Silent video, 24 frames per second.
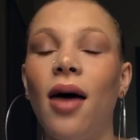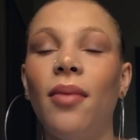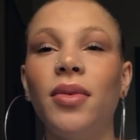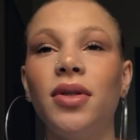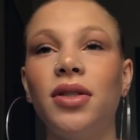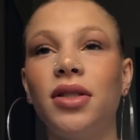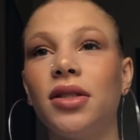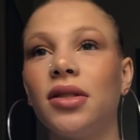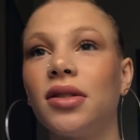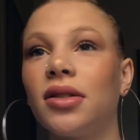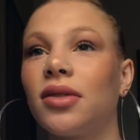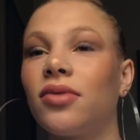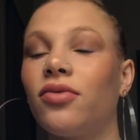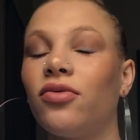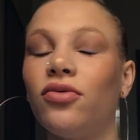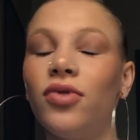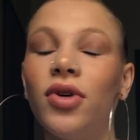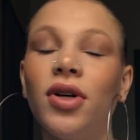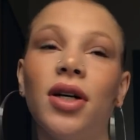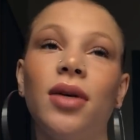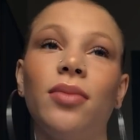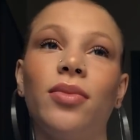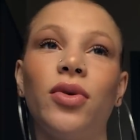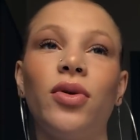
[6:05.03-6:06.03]
I'ma just
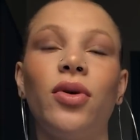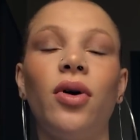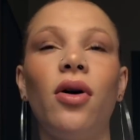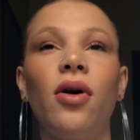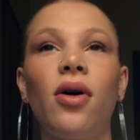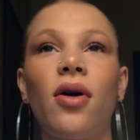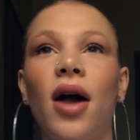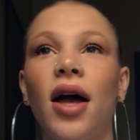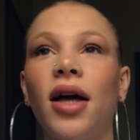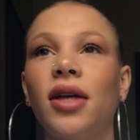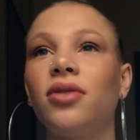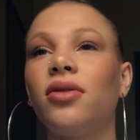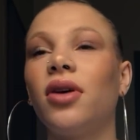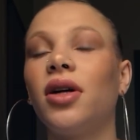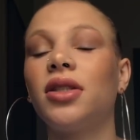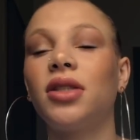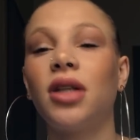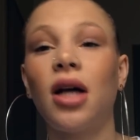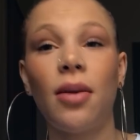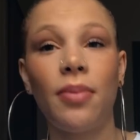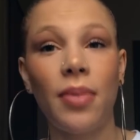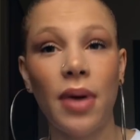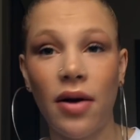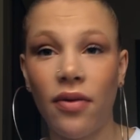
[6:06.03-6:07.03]
ramble. Okay, so I
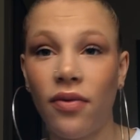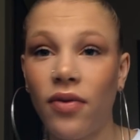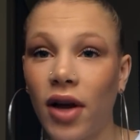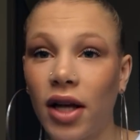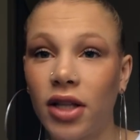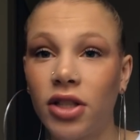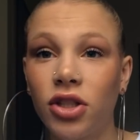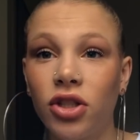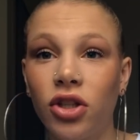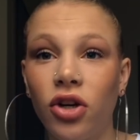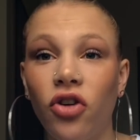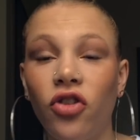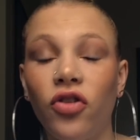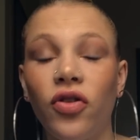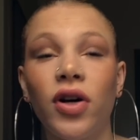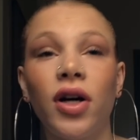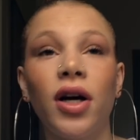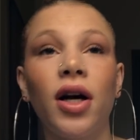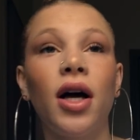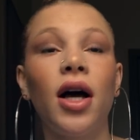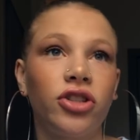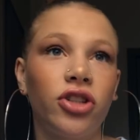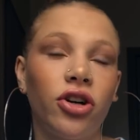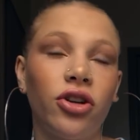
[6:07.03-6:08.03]
shop at Fashion Nova,
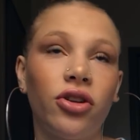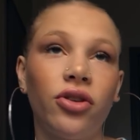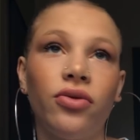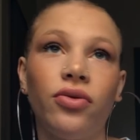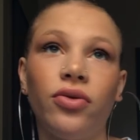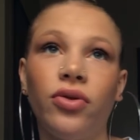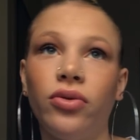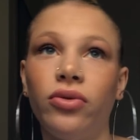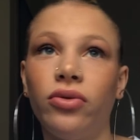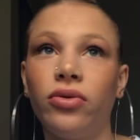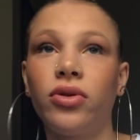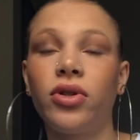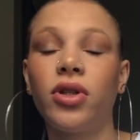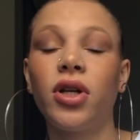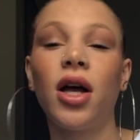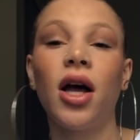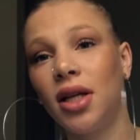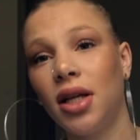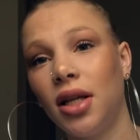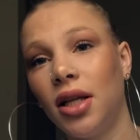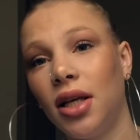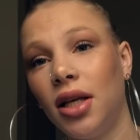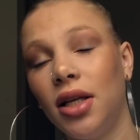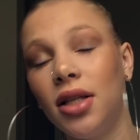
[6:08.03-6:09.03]
Charlotte Russe,
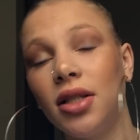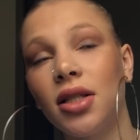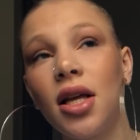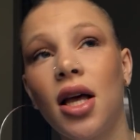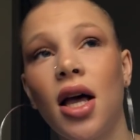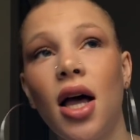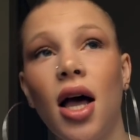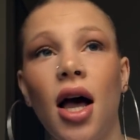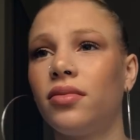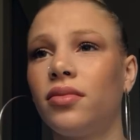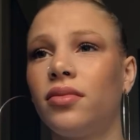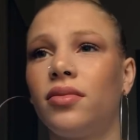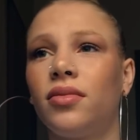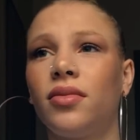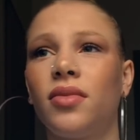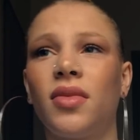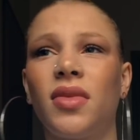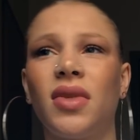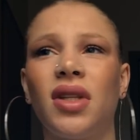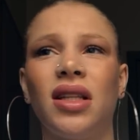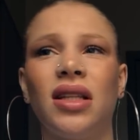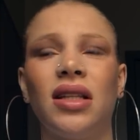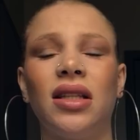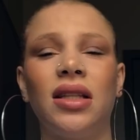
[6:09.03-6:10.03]
Tilly's,
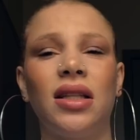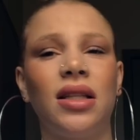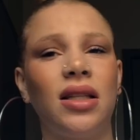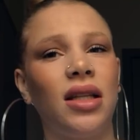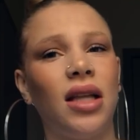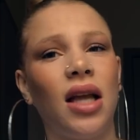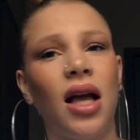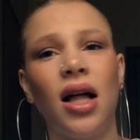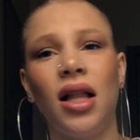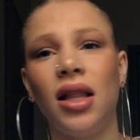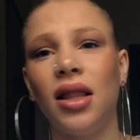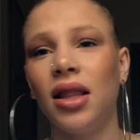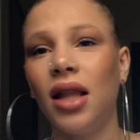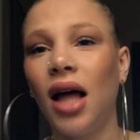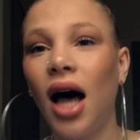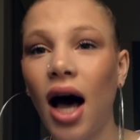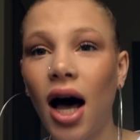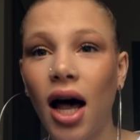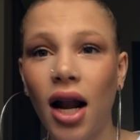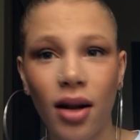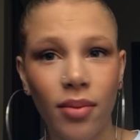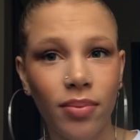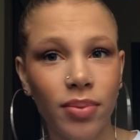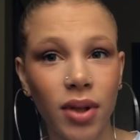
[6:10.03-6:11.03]
a
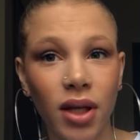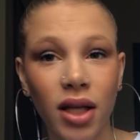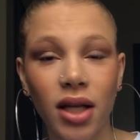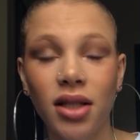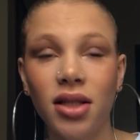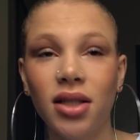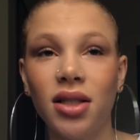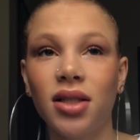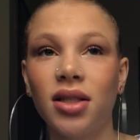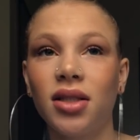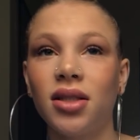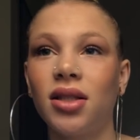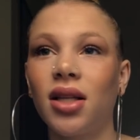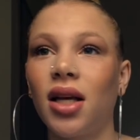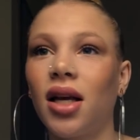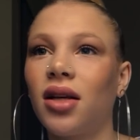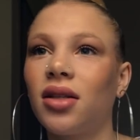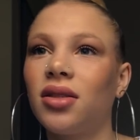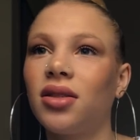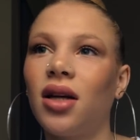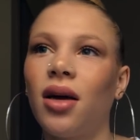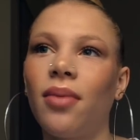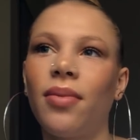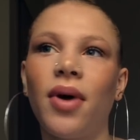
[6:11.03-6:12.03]
lot of places.
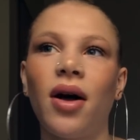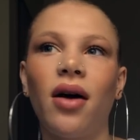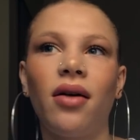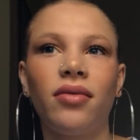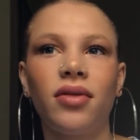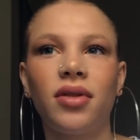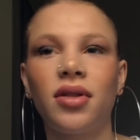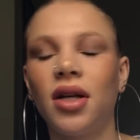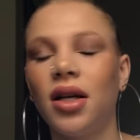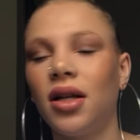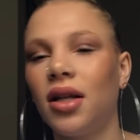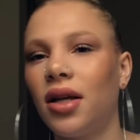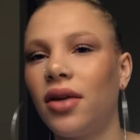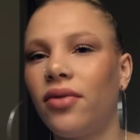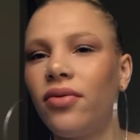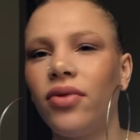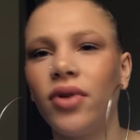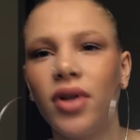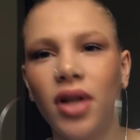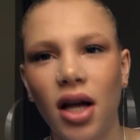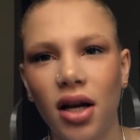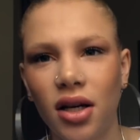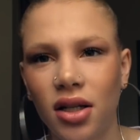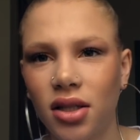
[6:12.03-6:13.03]
I shop obviously at like
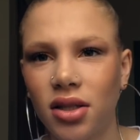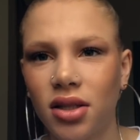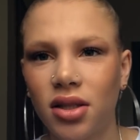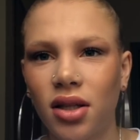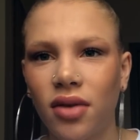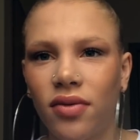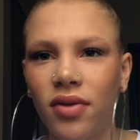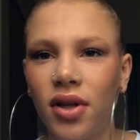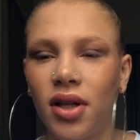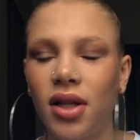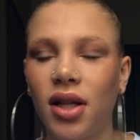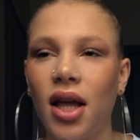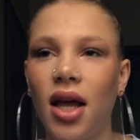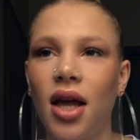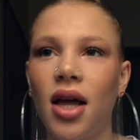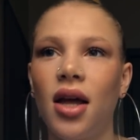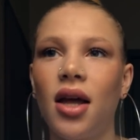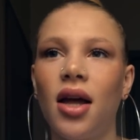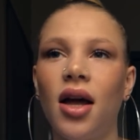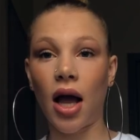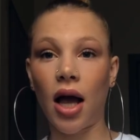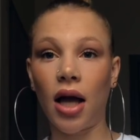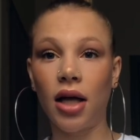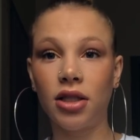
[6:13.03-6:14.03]
Foot Locker, stuff like
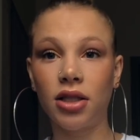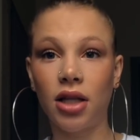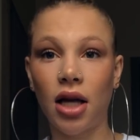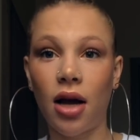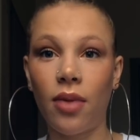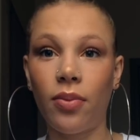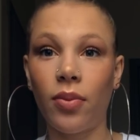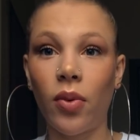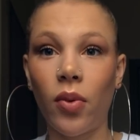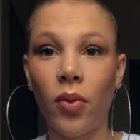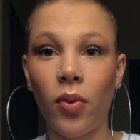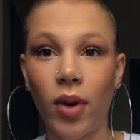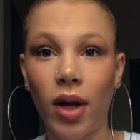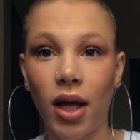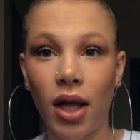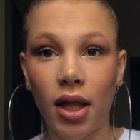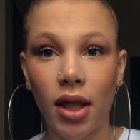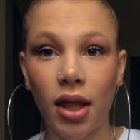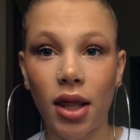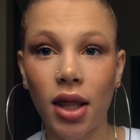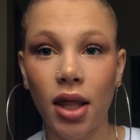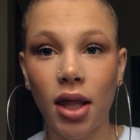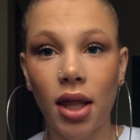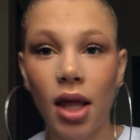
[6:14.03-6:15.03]
that. I shop
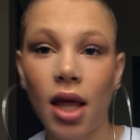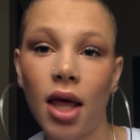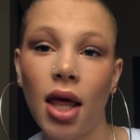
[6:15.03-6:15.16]
with